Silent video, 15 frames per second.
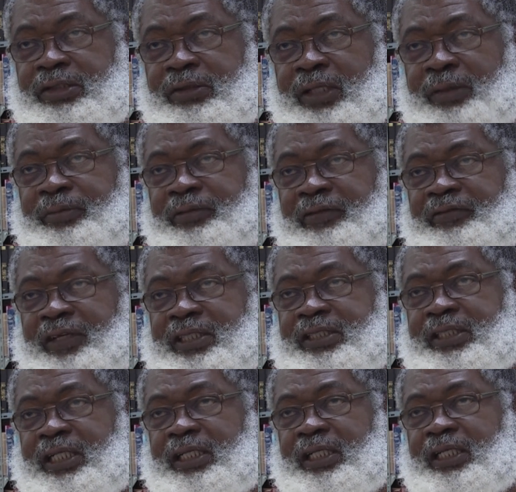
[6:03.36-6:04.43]
to a
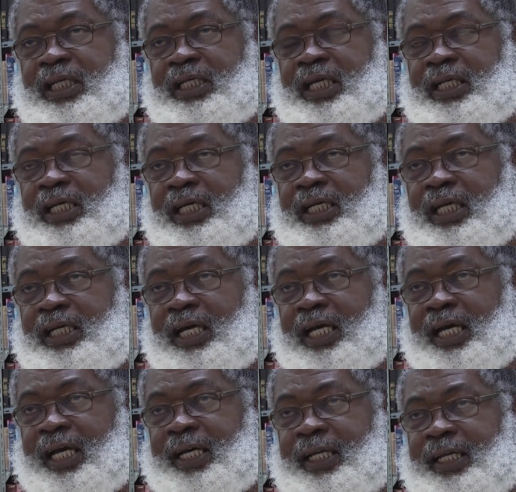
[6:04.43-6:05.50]
professor
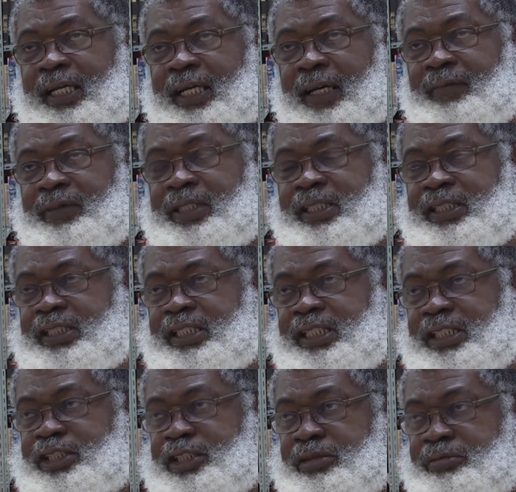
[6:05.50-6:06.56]
and um, he's
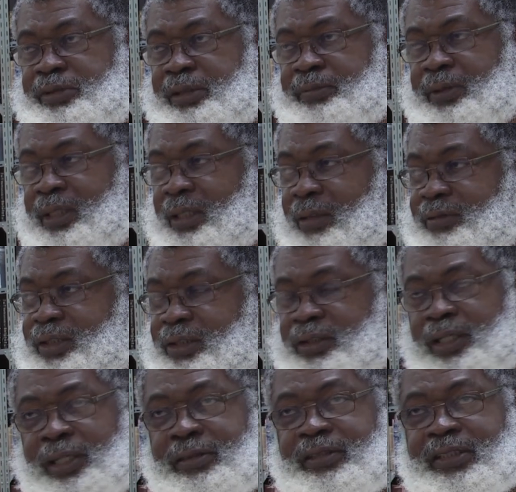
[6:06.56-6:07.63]
teaching people how to
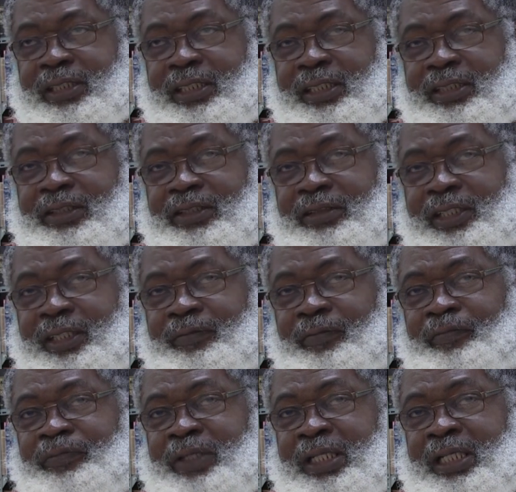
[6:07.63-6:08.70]
counsel and so on.
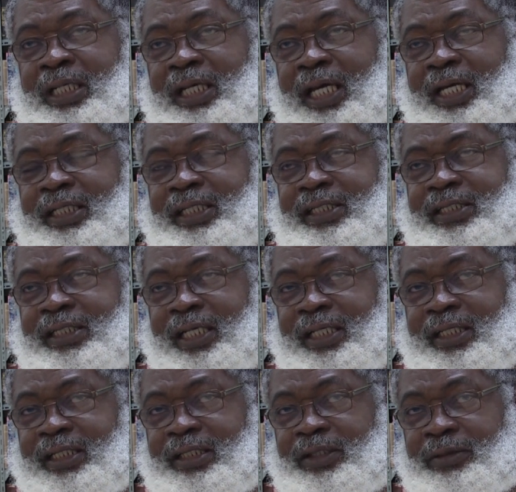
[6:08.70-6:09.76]
And he
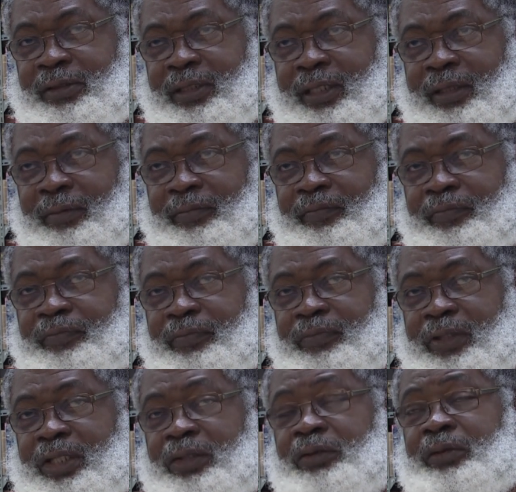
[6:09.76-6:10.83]
said, he told them,
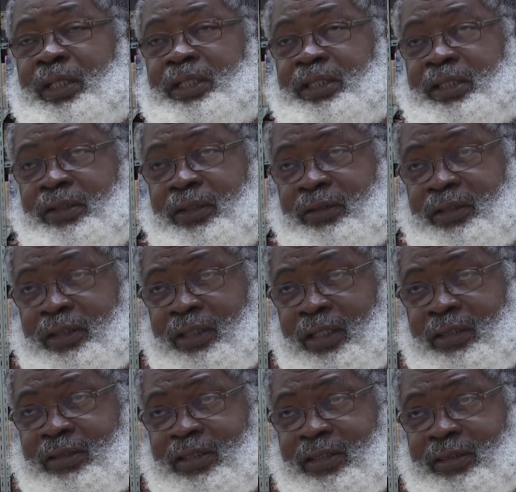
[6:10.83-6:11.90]
you want to know how to
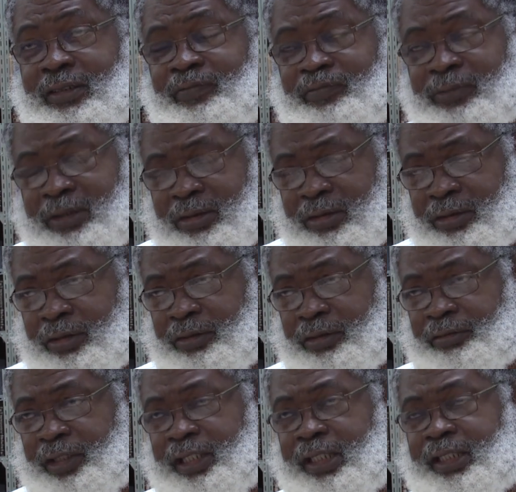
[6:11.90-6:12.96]
counsel?
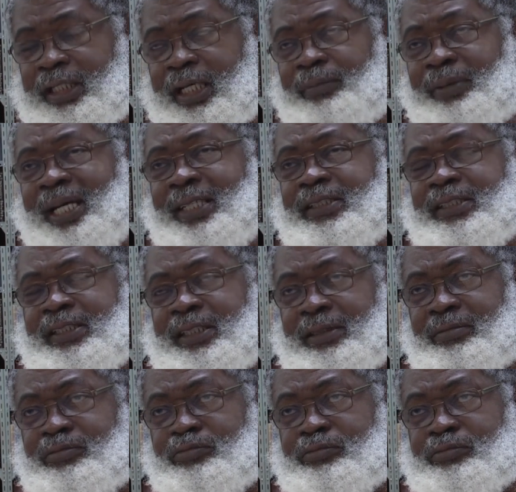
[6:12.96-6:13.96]
Read their pastor.